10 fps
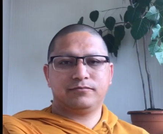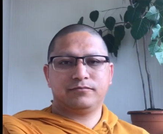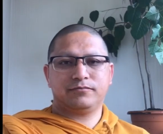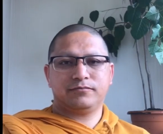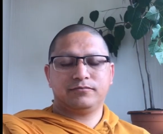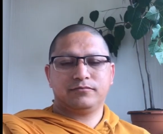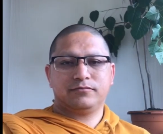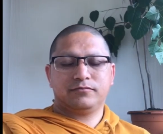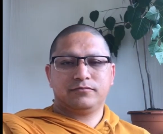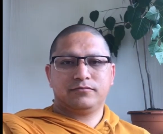
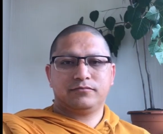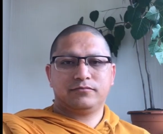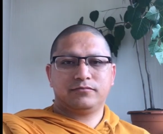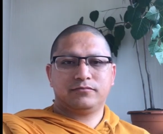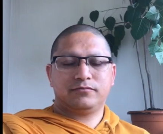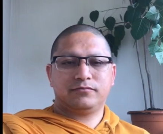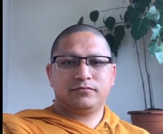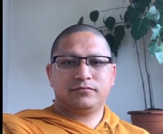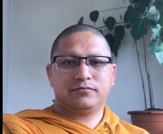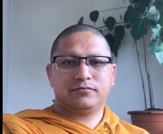
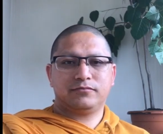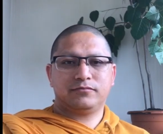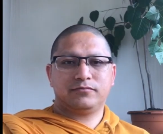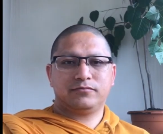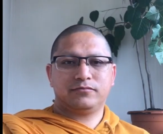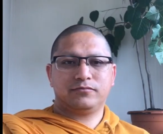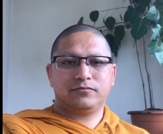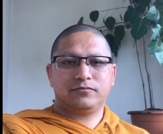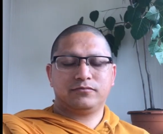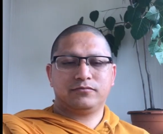[no speech]